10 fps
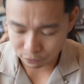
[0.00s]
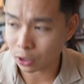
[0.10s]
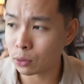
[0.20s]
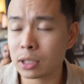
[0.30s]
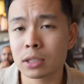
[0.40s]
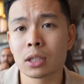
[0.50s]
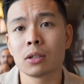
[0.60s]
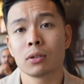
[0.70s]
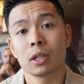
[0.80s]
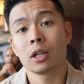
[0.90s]
flowy. So
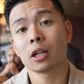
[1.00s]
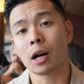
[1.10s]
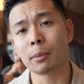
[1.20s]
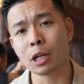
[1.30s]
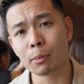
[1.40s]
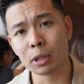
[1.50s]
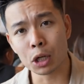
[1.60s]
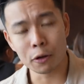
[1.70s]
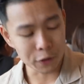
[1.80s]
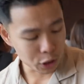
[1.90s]
comment down
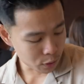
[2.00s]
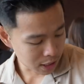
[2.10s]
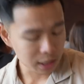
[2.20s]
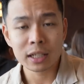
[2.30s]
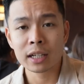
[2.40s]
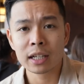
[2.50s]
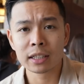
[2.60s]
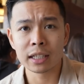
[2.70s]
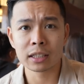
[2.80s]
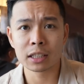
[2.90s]
below if you
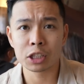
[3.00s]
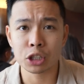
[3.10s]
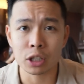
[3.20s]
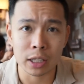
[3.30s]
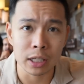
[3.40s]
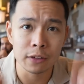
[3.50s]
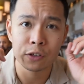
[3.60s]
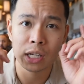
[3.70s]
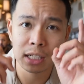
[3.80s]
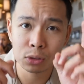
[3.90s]
dig this shirt, and if you guys